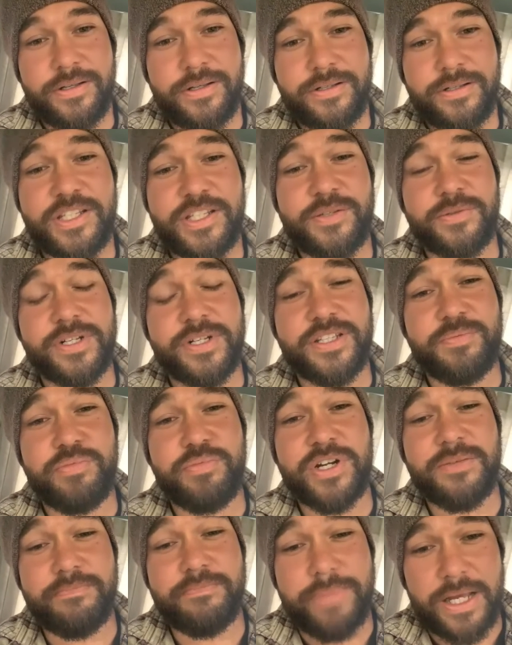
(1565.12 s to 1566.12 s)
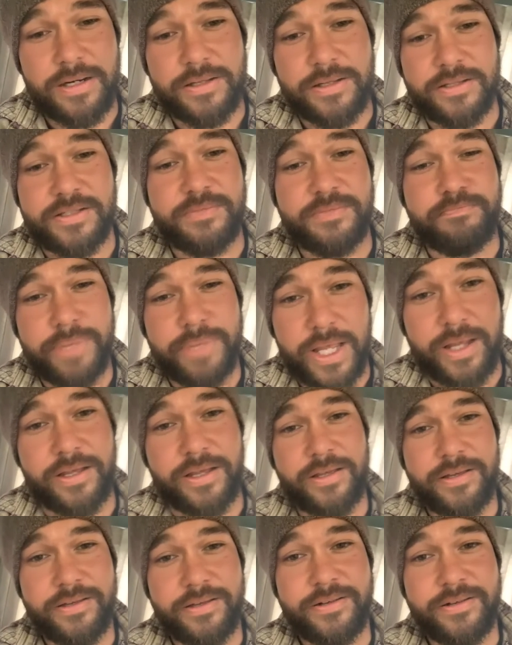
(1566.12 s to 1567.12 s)
Let's bring balance back
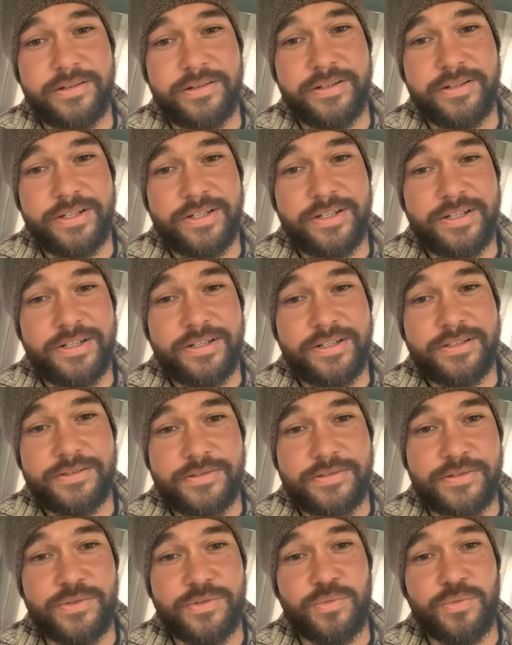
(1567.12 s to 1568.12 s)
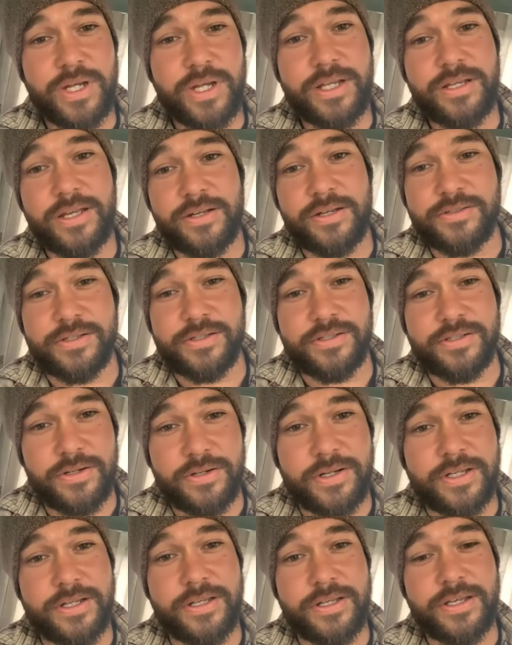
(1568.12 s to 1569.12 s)
to the way our
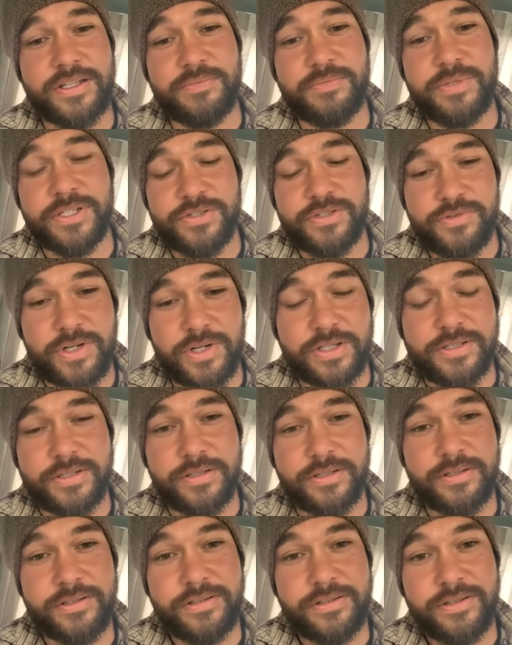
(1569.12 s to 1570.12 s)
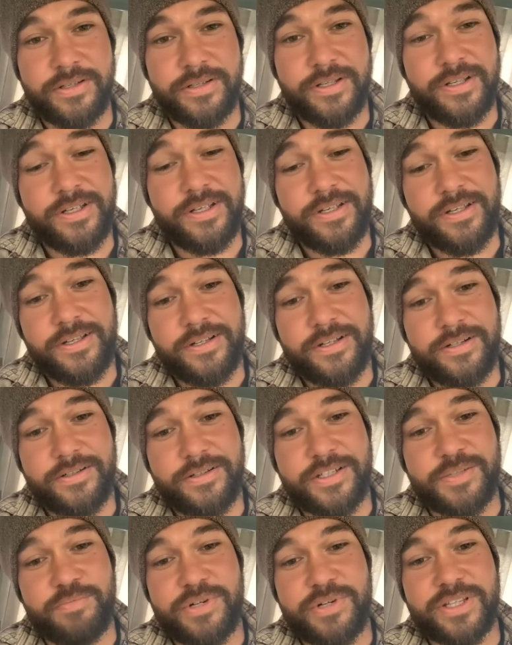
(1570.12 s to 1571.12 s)
society has been structured.
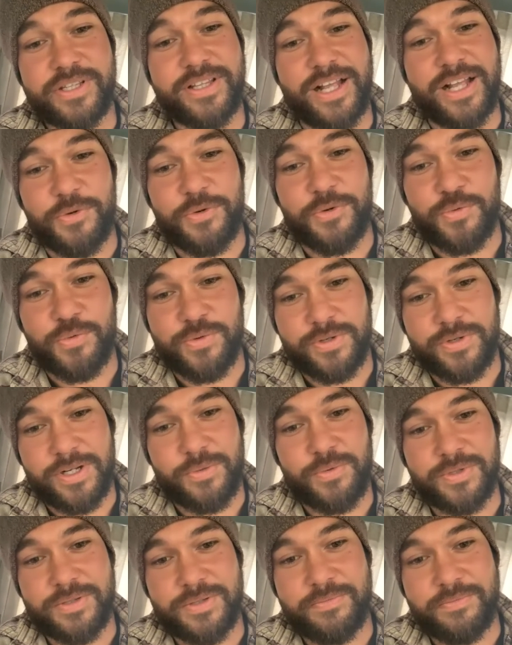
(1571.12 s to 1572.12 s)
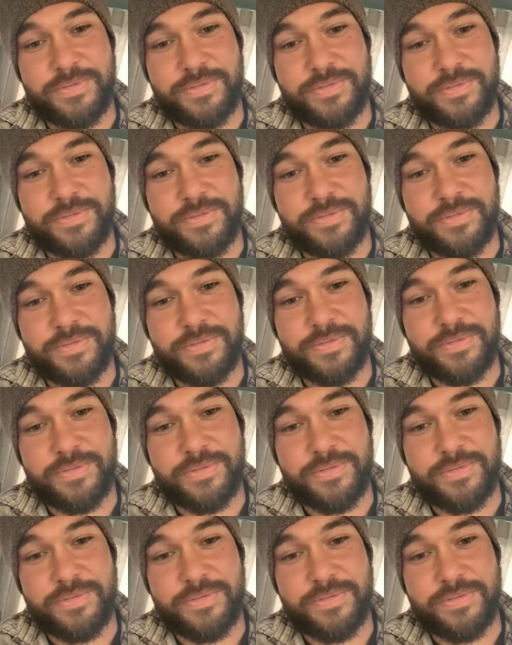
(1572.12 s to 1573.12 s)
Let's bring the aroha, like what the brother,
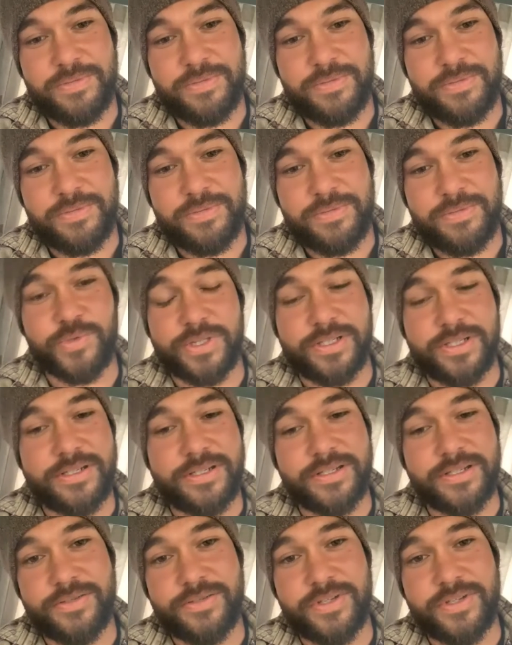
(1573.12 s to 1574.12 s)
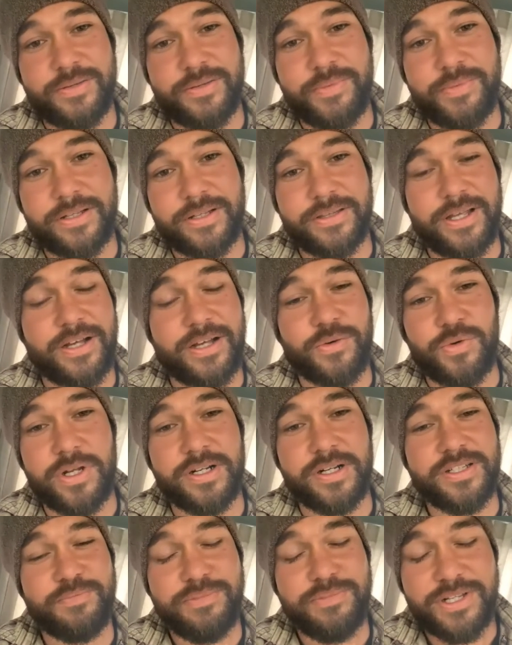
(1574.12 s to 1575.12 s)
what the sis said about the aroha.
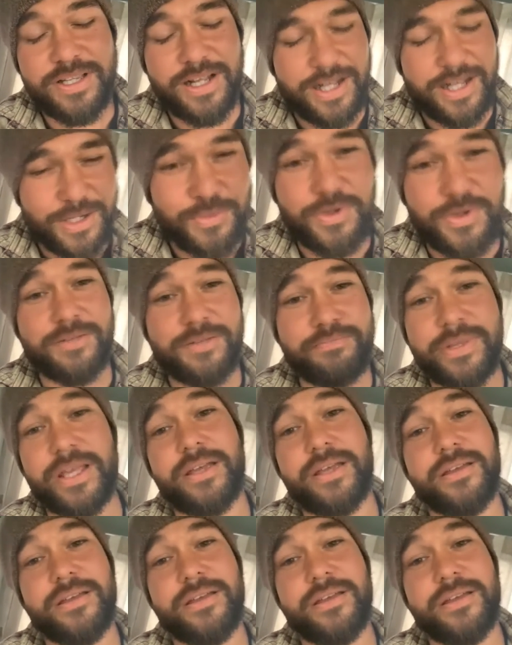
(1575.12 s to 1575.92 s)
Let's bring the aroha back.